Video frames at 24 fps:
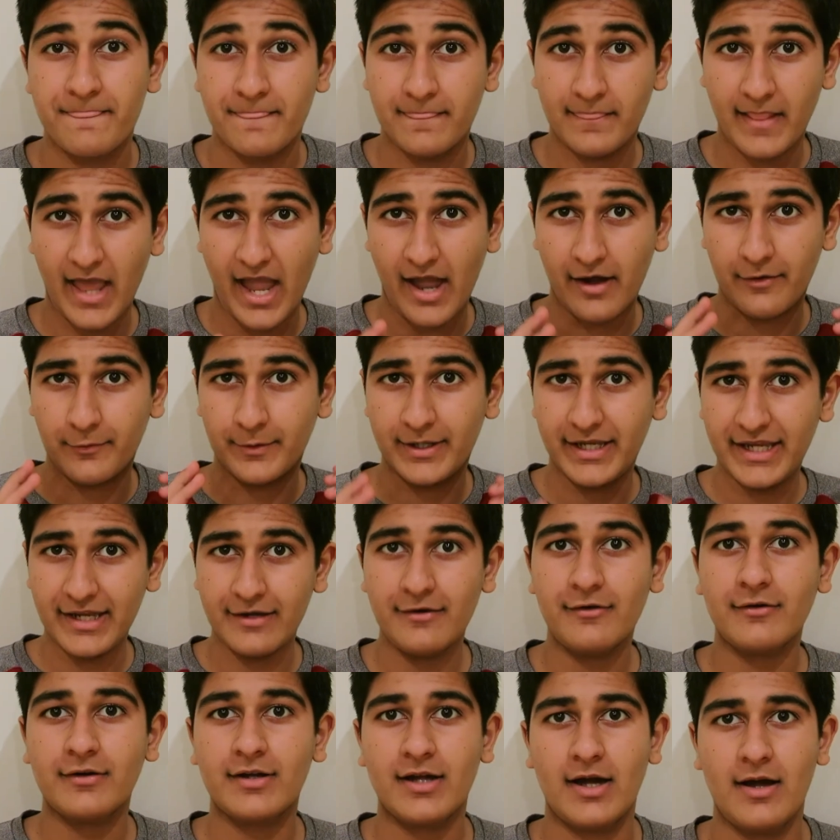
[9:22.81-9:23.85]
Now
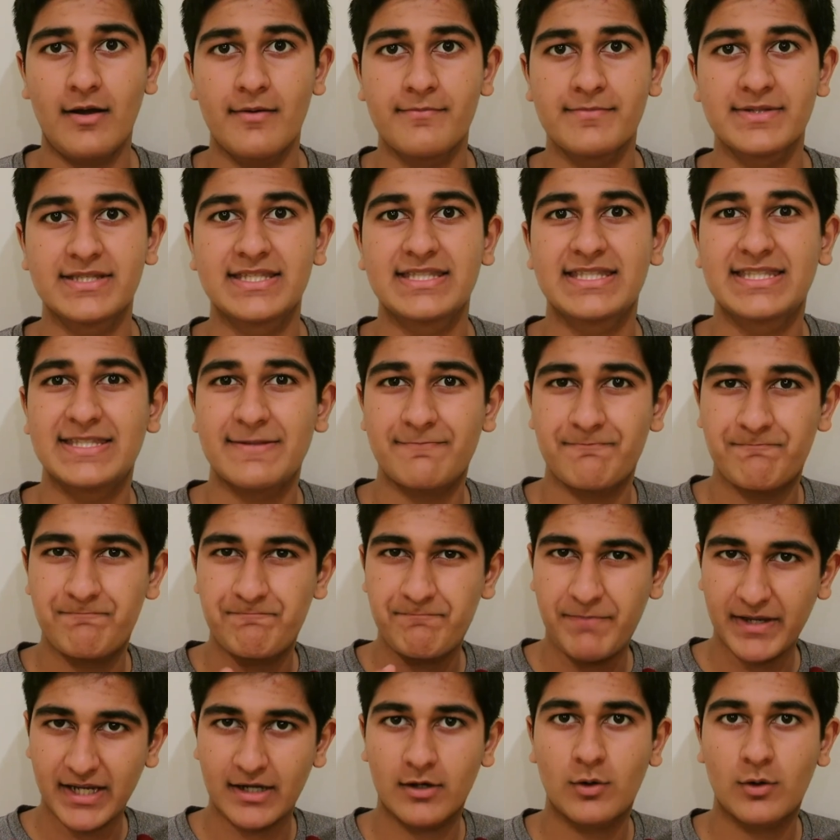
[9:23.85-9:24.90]
here comes the
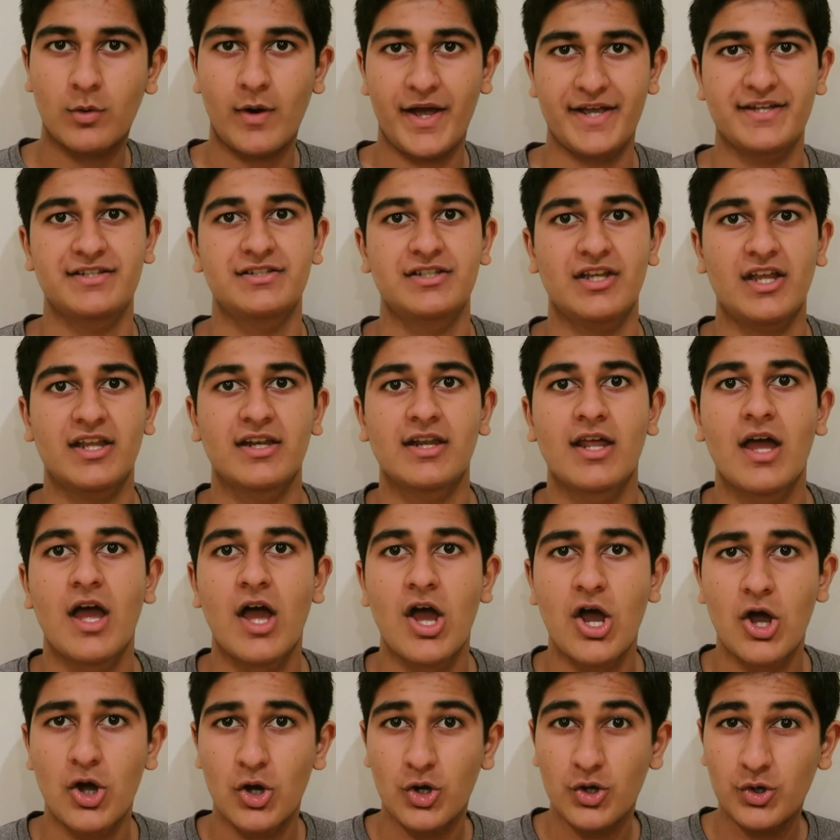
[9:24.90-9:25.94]
big question.
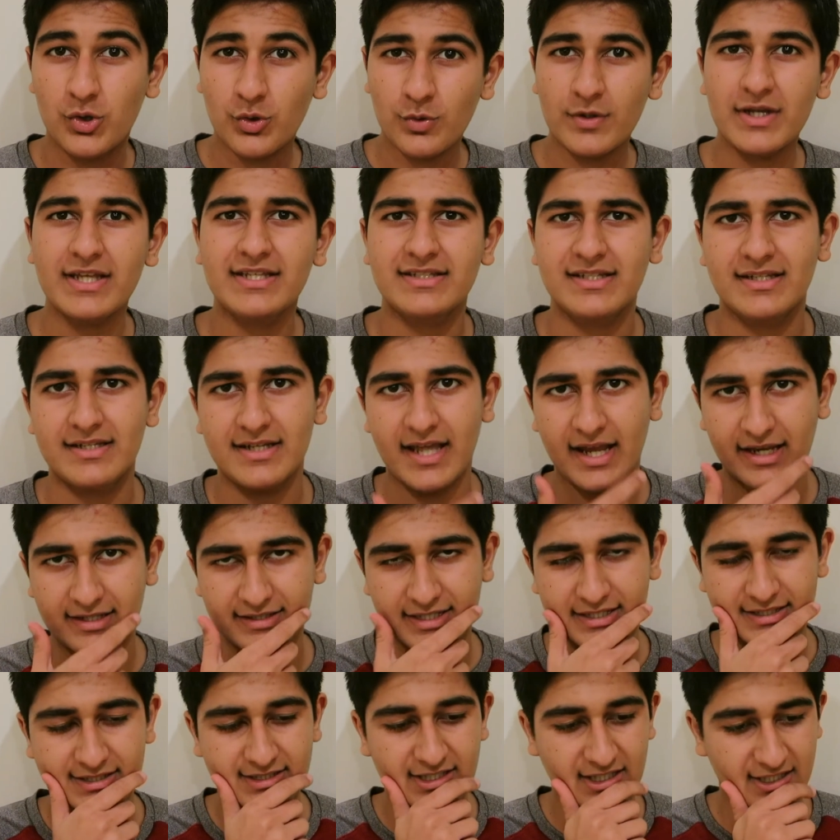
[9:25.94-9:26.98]
Who is the
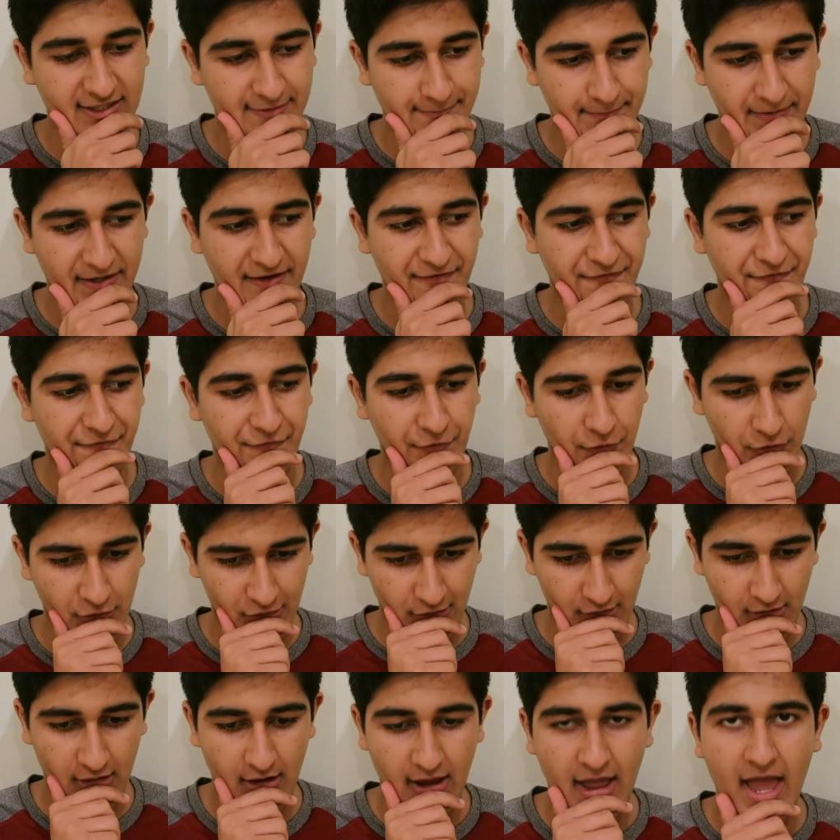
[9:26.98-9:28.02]
Nexus 6P for?
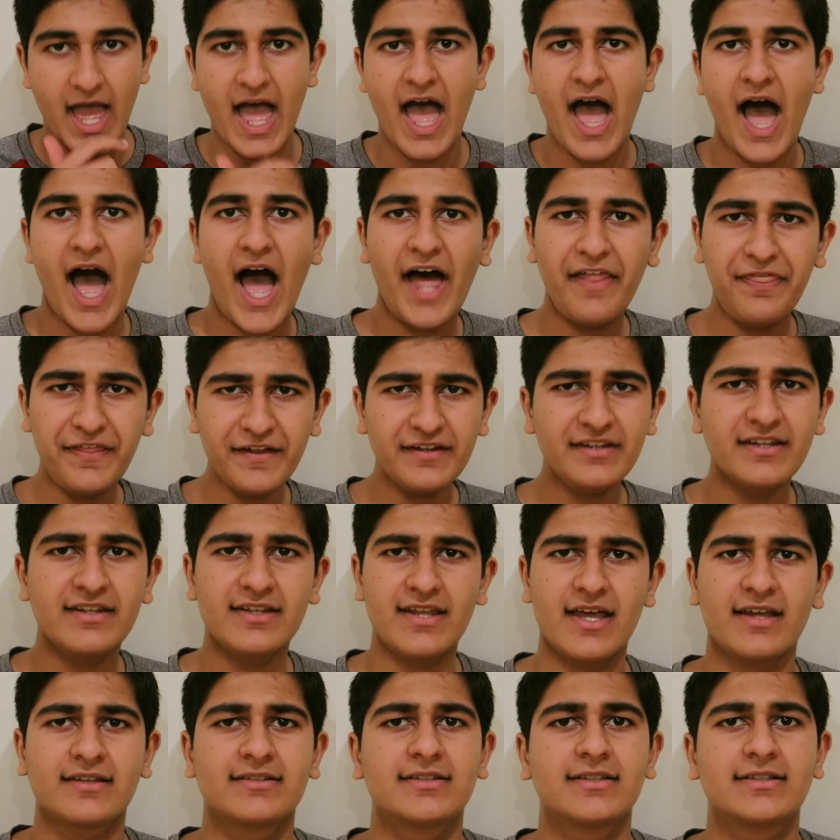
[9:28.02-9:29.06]
I think the
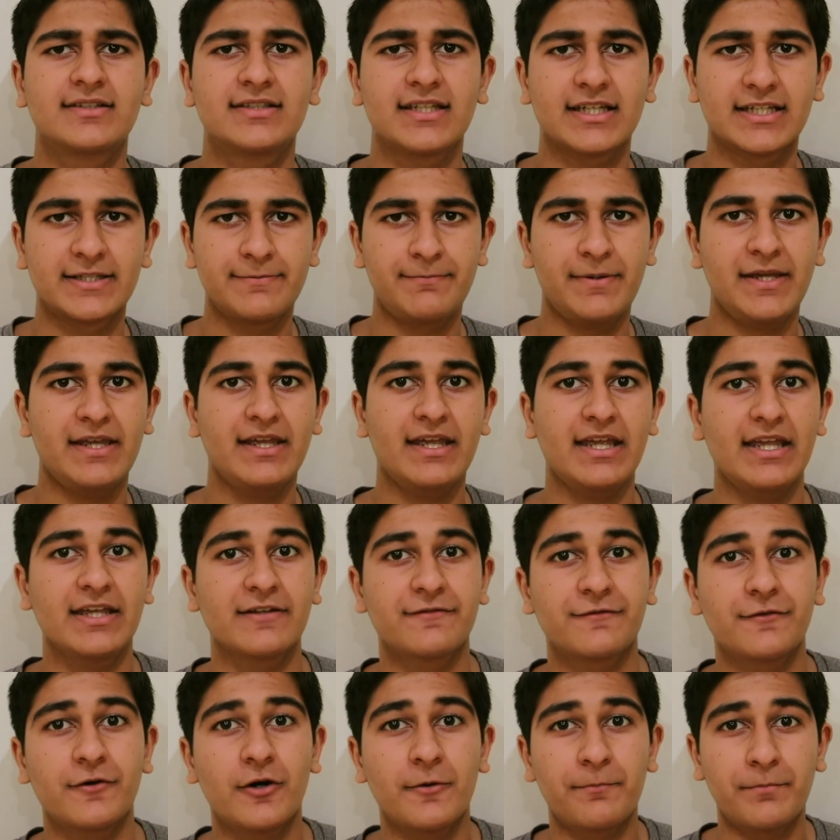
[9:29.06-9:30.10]
Nexus 6P is
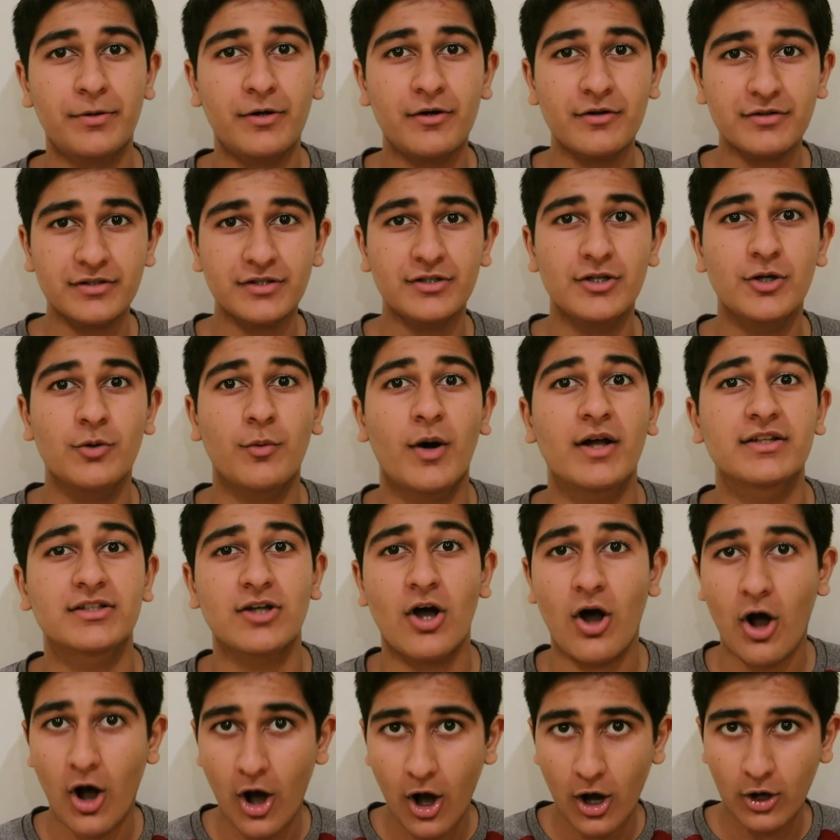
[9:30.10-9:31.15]
for a person who wants
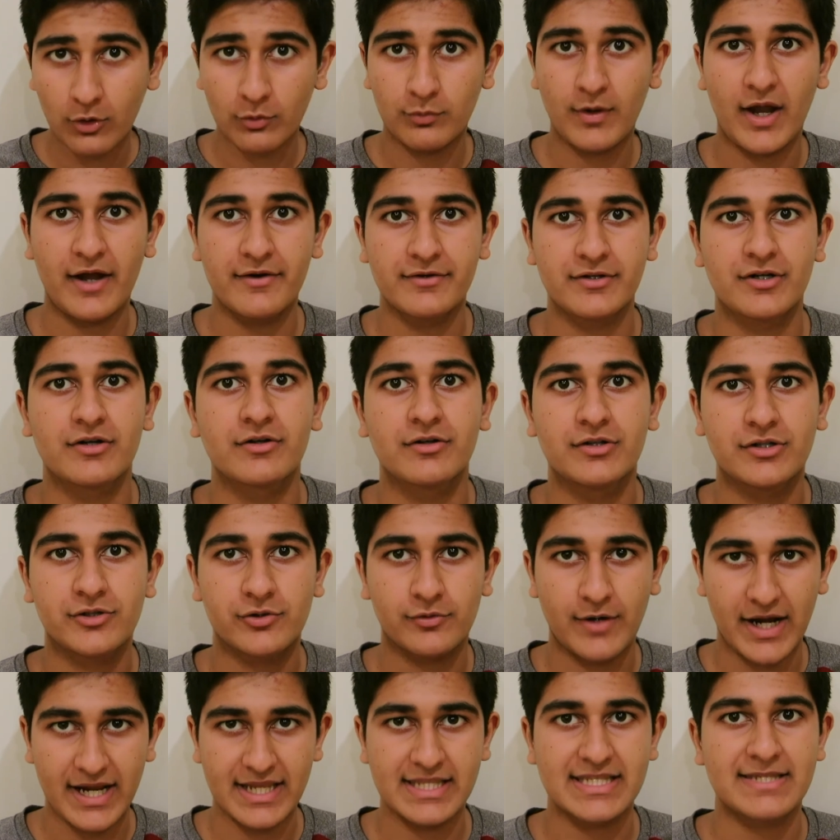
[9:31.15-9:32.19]
an all-rounder
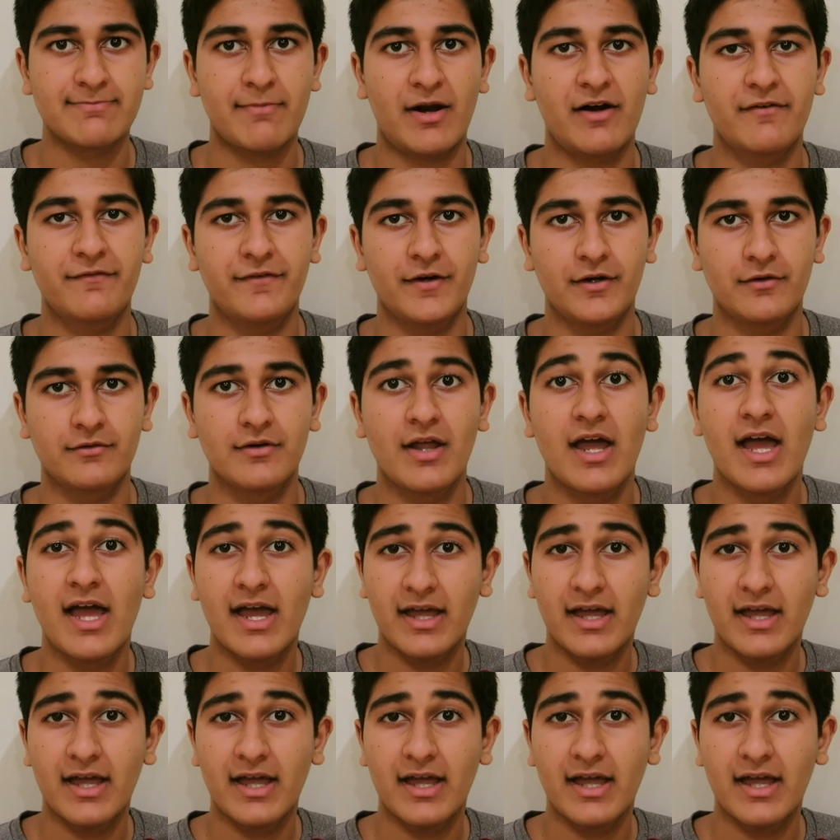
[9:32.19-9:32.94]
great smartphone.